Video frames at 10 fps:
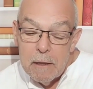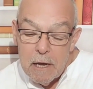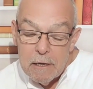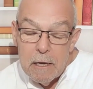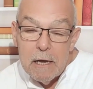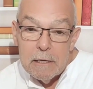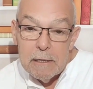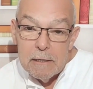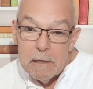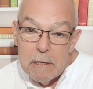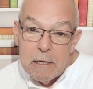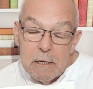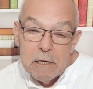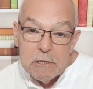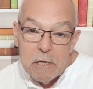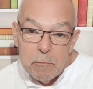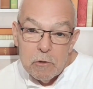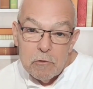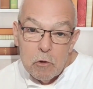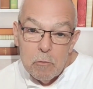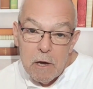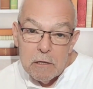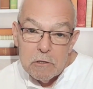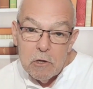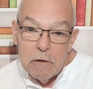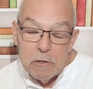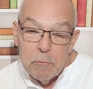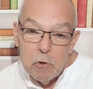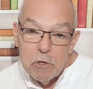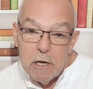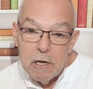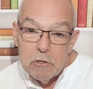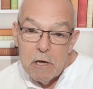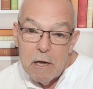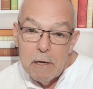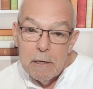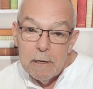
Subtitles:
And then, in this type of format, you have the polyhedra,